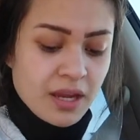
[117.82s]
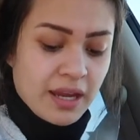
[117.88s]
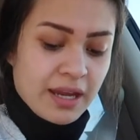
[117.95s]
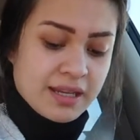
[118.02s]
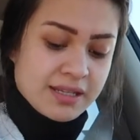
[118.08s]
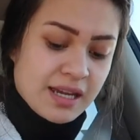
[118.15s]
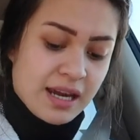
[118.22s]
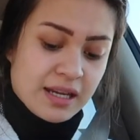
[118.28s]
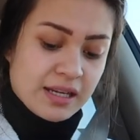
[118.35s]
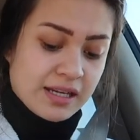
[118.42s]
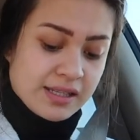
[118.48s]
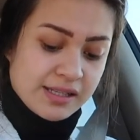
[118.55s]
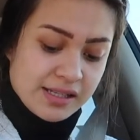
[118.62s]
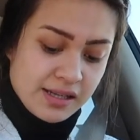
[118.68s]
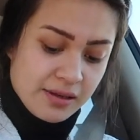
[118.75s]
And I
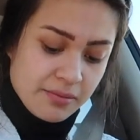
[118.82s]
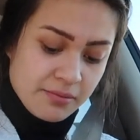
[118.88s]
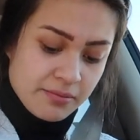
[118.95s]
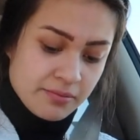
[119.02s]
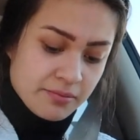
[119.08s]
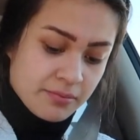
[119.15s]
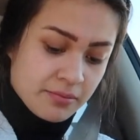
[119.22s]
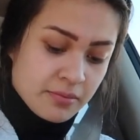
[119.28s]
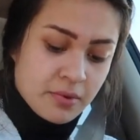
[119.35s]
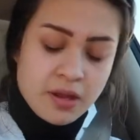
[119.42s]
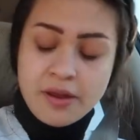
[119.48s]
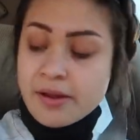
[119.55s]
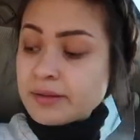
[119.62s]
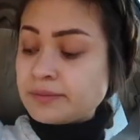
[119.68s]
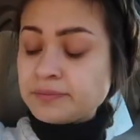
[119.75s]
need some.
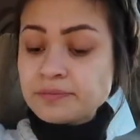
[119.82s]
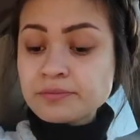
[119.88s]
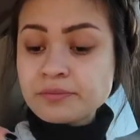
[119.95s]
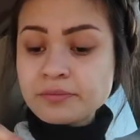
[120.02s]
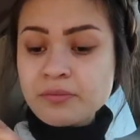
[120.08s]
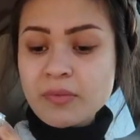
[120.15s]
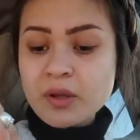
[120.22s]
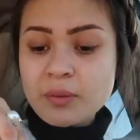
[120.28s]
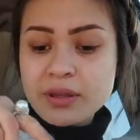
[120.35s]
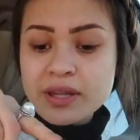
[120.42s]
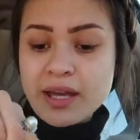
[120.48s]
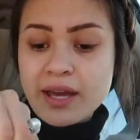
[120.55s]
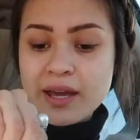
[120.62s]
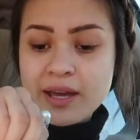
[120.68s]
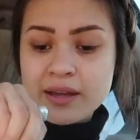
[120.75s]
What
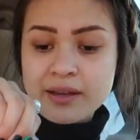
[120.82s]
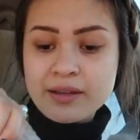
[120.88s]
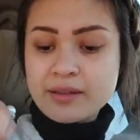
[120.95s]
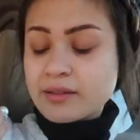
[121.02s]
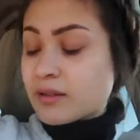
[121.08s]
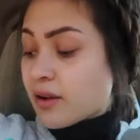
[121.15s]
the heck?